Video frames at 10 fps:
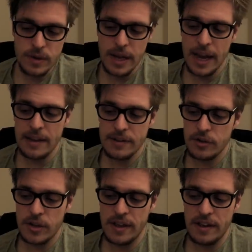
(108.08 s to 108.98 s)
It
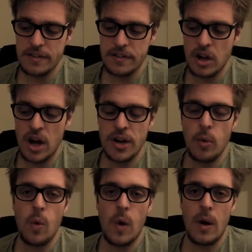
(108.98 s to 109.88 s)
it's got an, a,
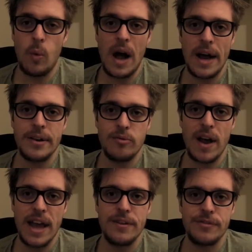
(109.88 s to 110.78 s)
a wide
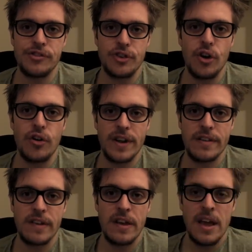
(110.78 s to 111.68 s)
array of
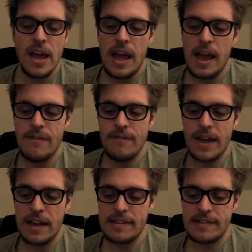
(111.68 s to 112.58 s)
stories in
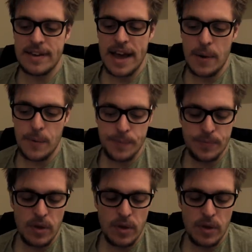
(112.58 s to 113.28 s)
this now.